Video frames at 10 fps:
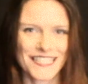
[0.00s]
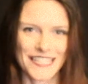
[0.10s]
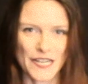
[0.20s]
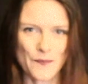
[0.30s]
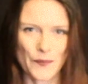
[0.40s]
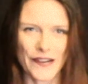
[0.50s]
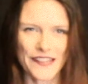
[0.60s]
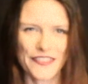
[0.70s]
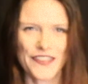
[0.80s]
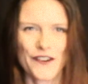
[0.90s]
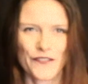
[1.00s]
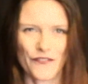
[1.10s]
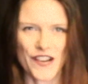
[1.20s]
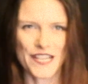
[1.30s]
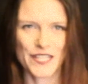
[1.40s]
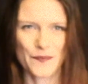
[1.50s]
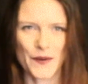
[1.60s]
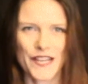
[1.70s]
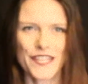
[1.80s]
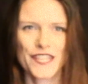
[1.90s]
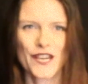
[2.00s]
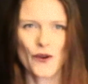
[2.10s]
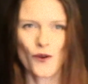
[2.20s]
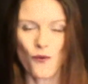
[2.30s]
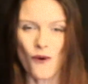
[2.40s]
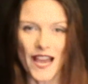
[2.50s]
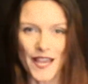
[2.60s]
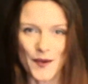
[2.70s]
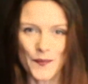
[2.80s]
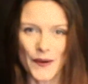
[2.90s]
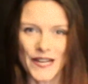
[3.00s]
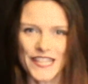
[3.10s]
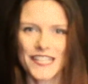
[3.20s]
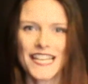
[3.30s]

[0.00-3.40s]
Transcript: deep breath, fast breath, quiet breath,